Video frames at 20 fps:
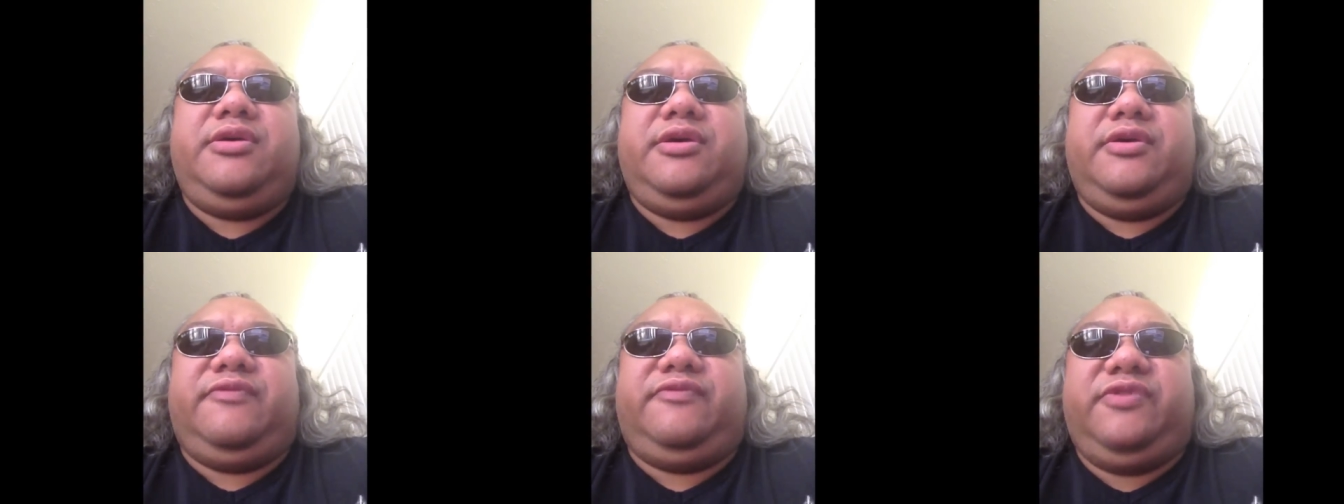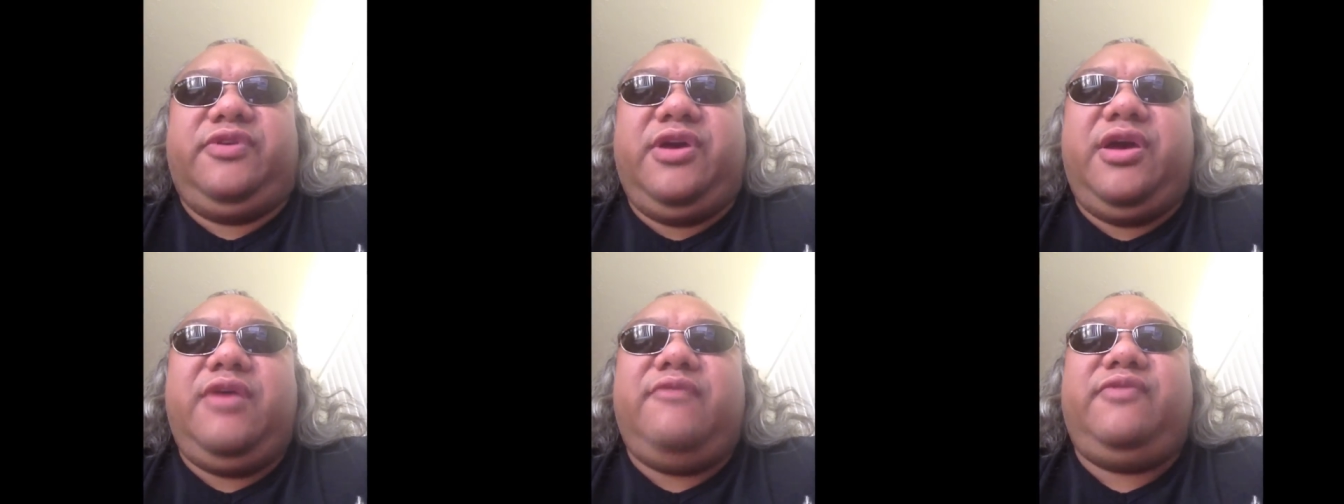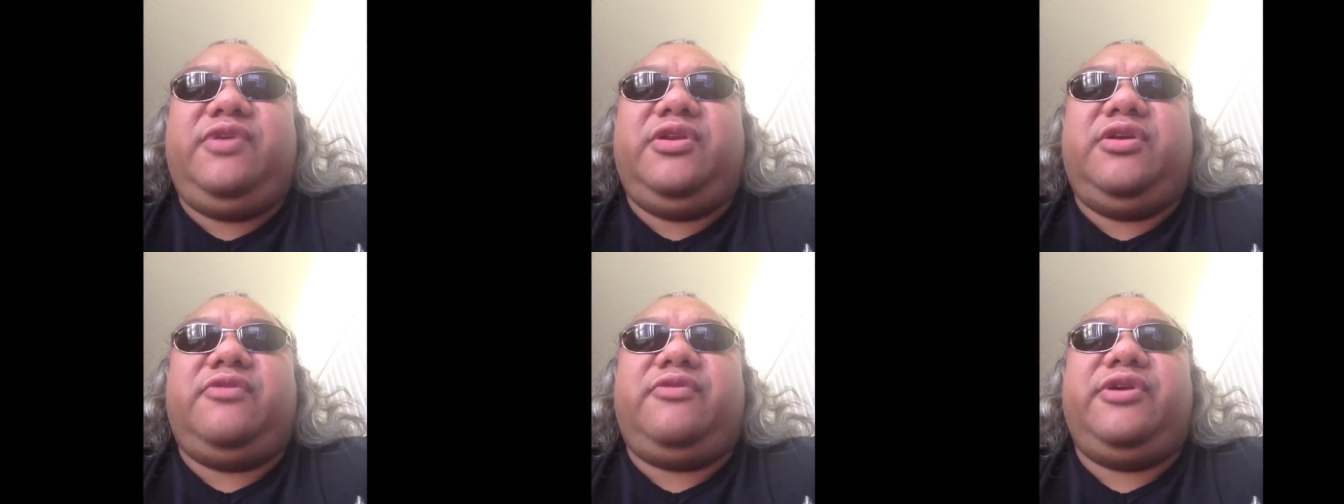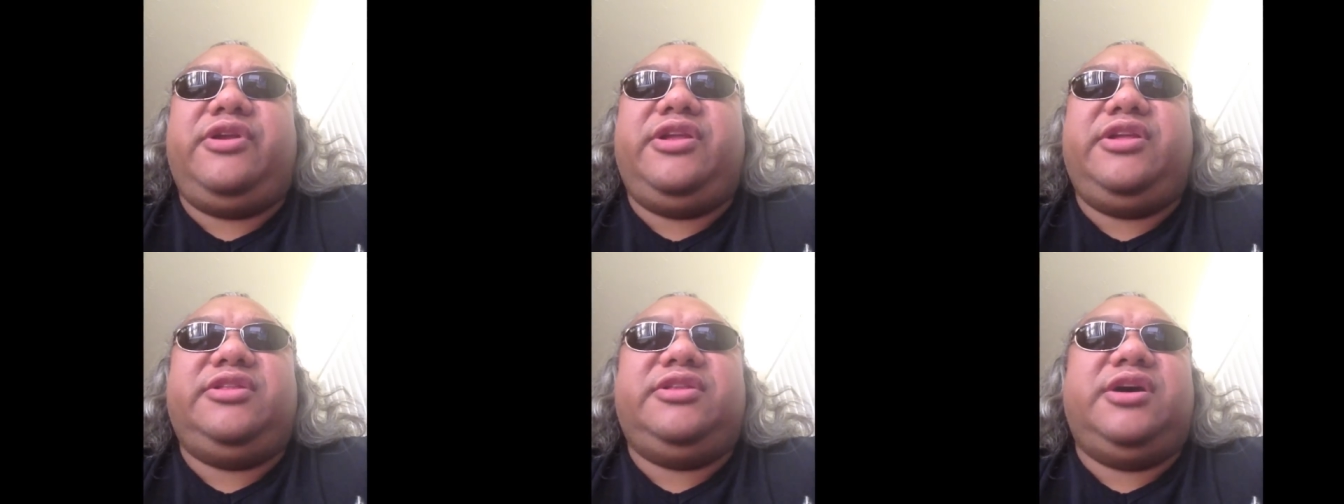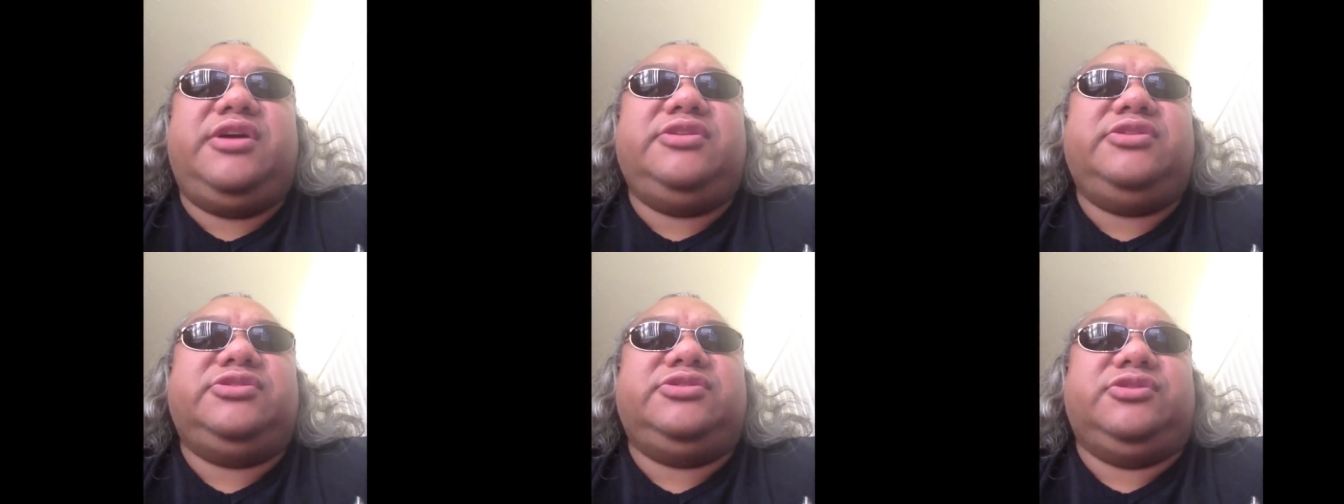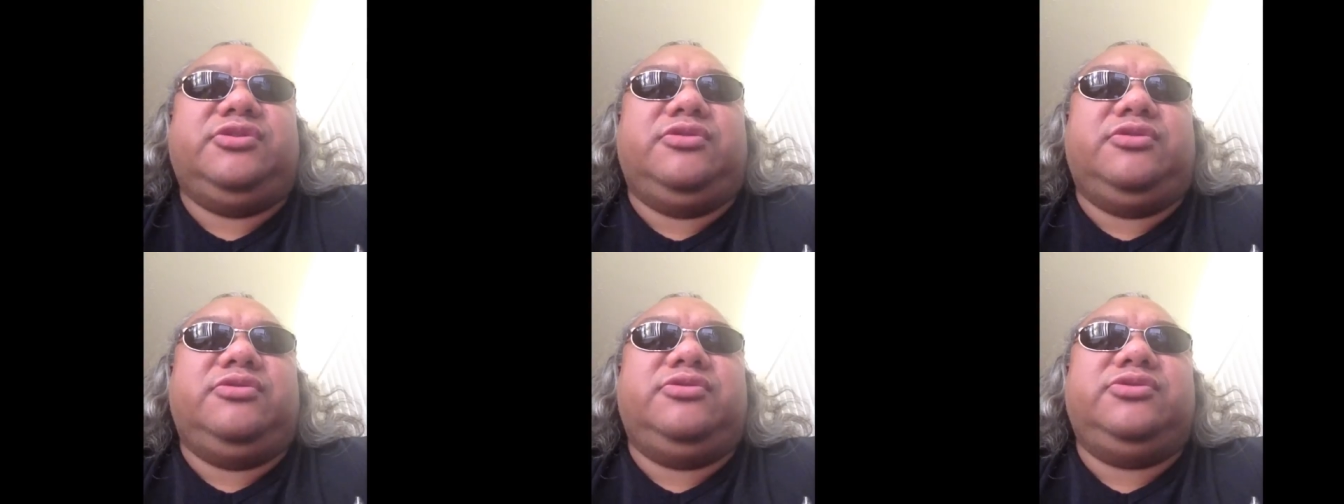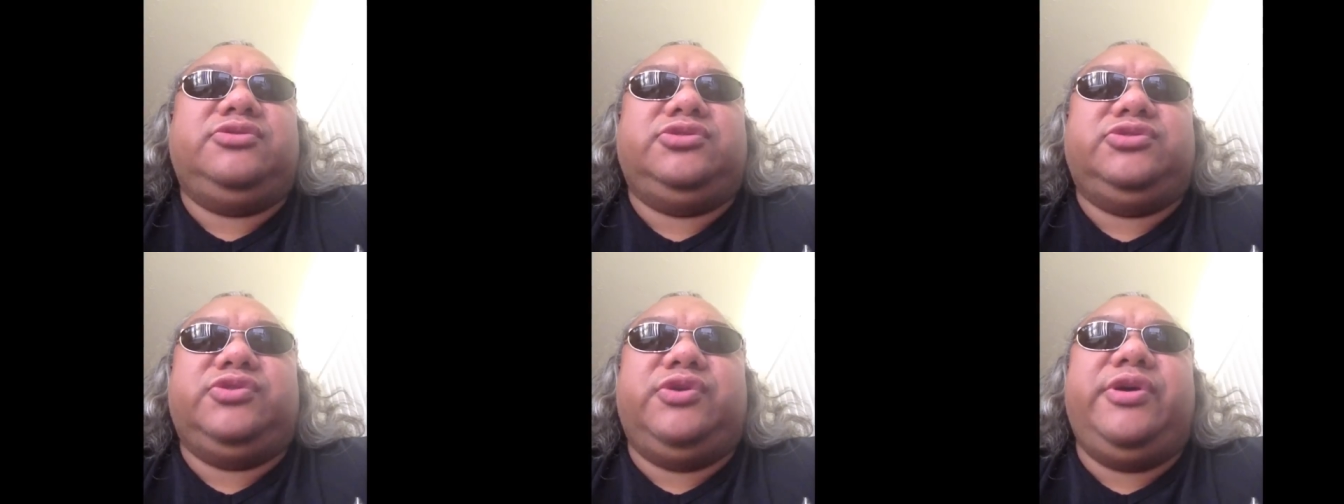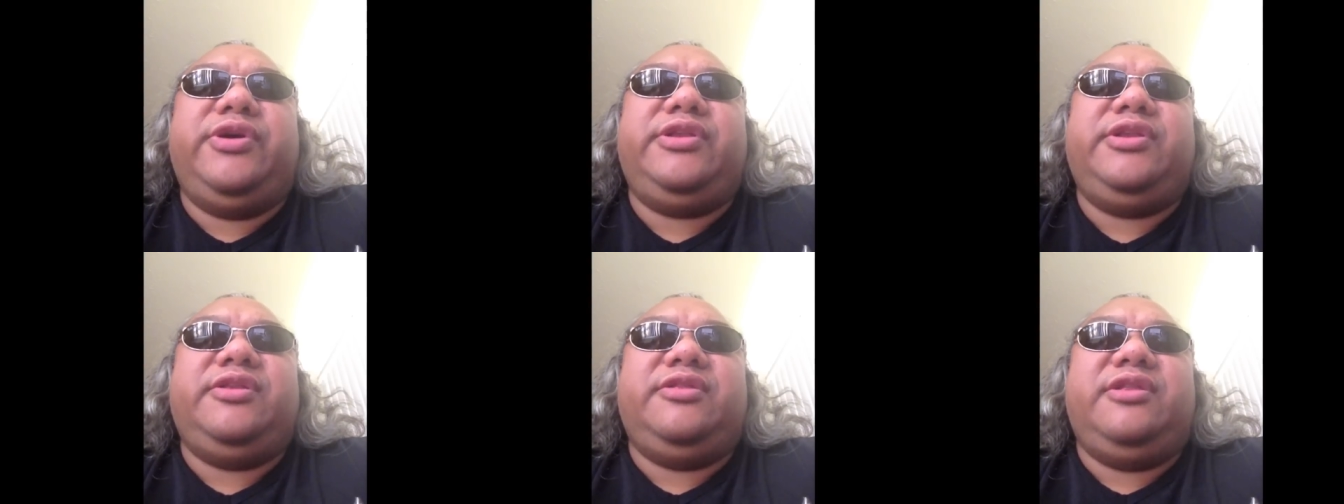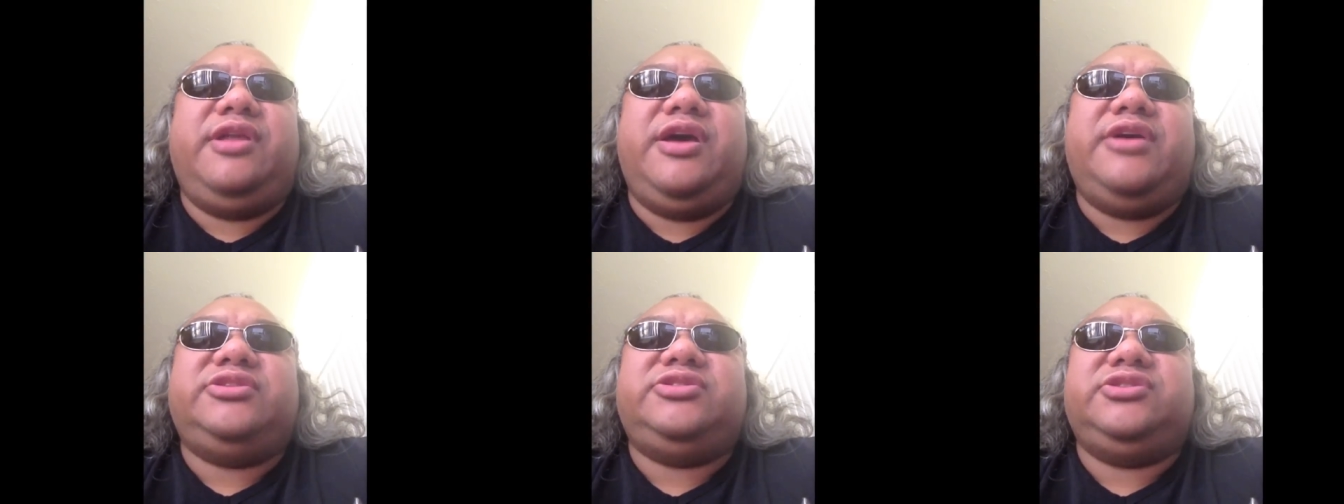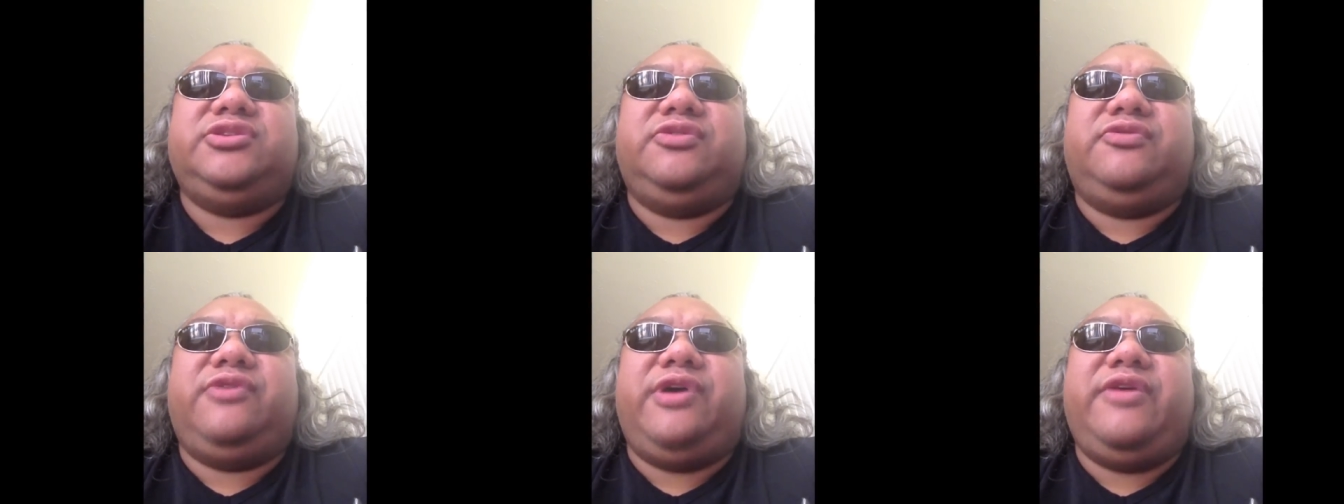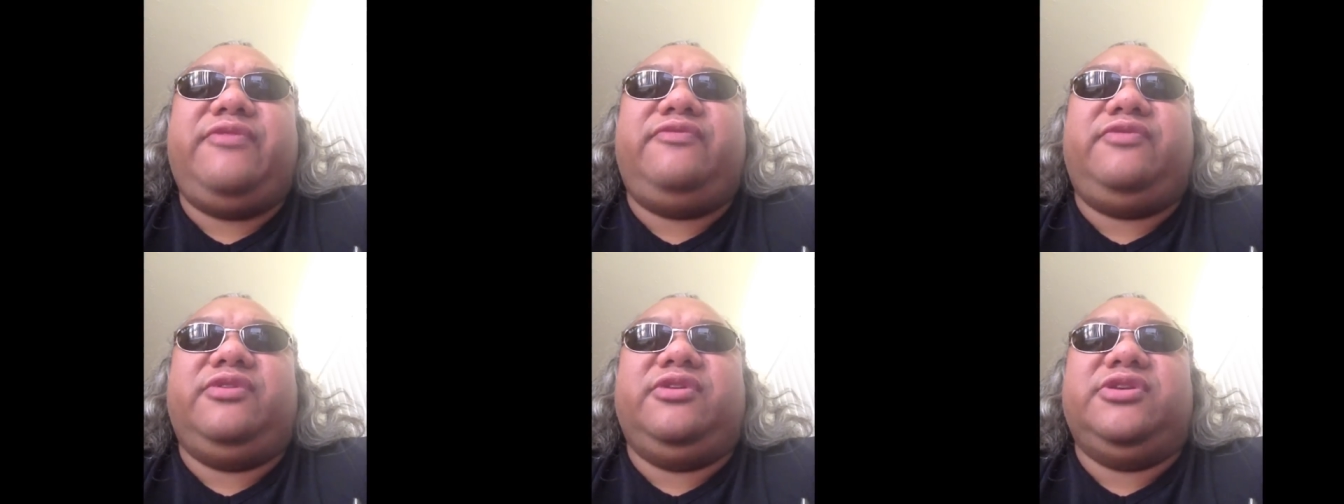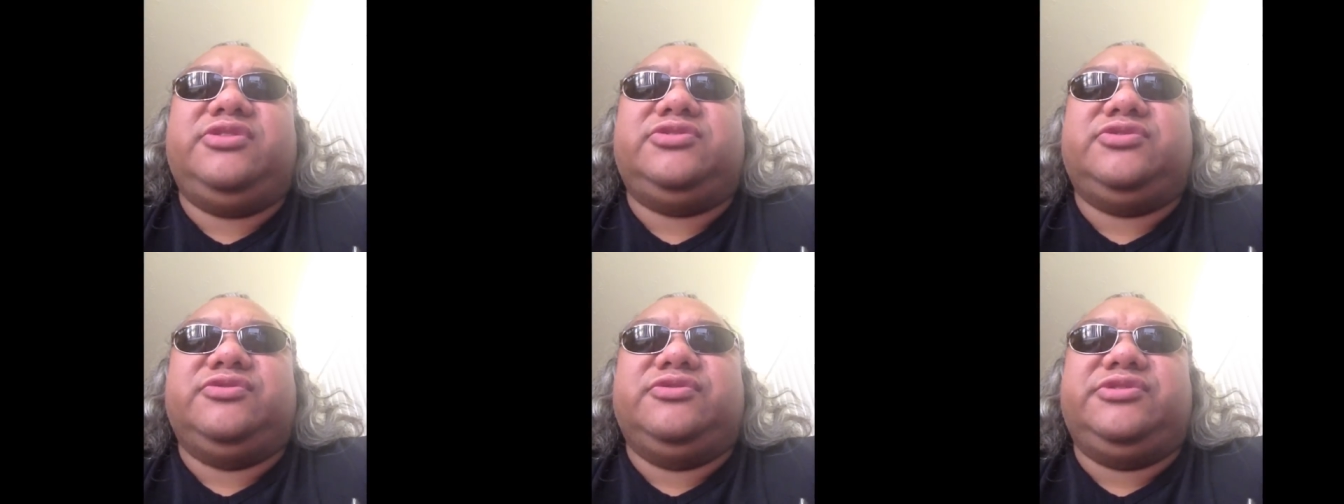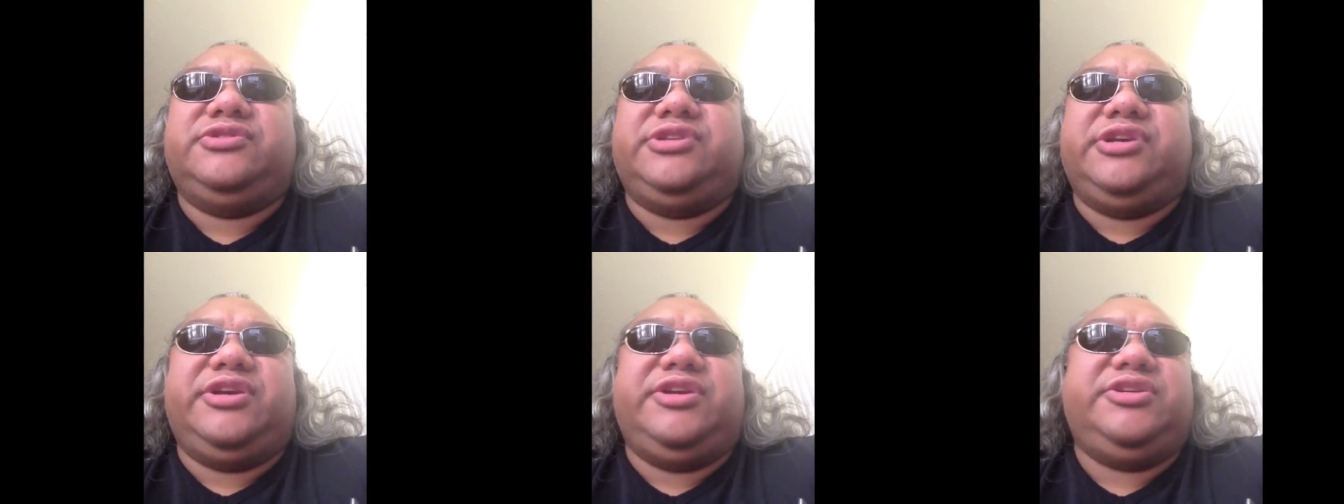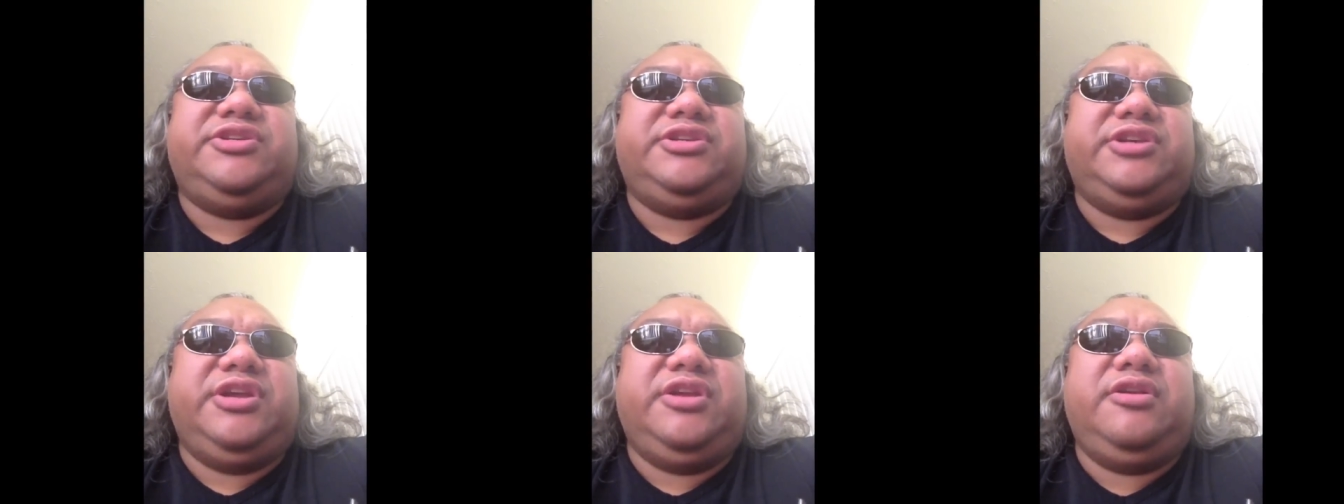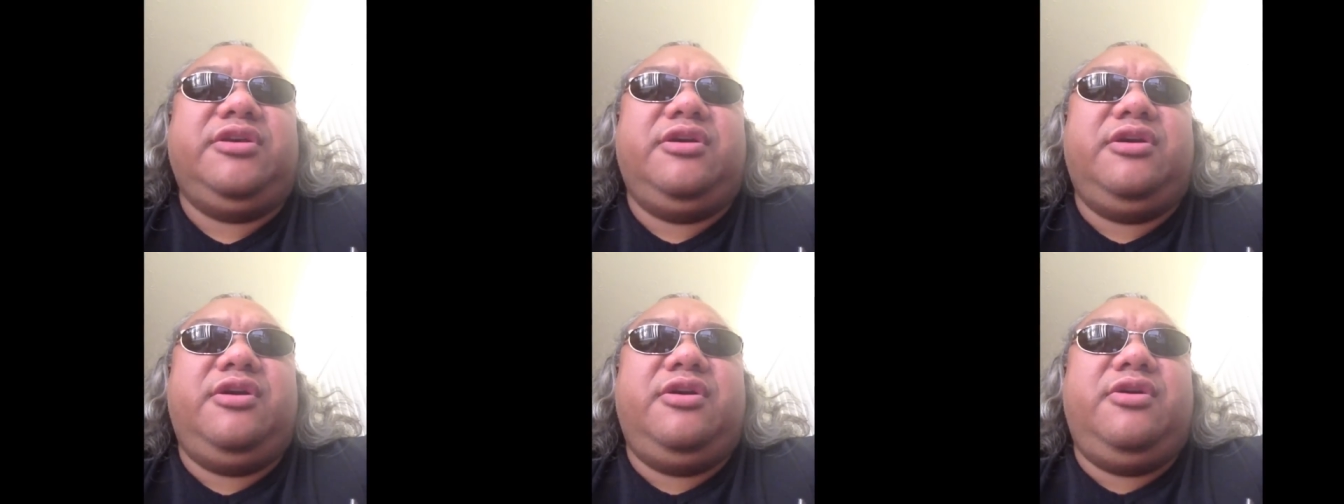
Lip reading: If you haven't already done so, join the National Rifle Association